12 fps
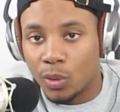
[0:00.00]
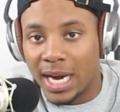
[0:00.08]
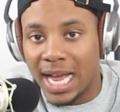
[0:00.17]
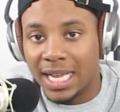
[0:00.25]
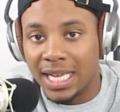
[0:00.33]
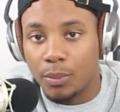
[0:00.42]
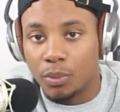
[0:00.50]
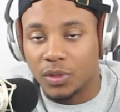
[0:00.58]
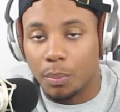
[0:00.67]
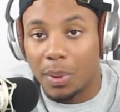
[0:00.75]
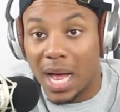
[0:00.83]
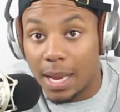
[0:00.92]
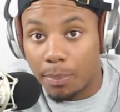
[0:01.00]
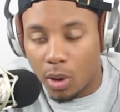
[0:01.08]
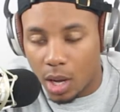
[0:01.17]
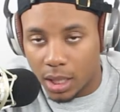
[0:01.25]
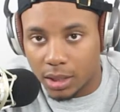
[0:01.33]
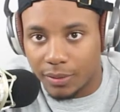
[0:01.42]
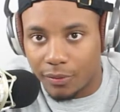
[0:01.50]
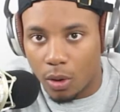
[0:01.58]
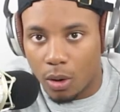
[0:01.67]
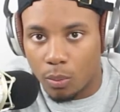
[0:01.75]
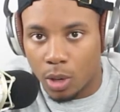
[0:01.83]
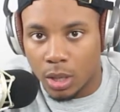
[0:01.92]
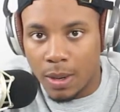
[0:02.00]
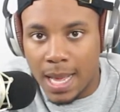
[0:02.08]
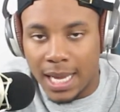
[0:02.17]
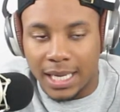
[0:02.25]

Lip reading: And it was a byproduct of hard work.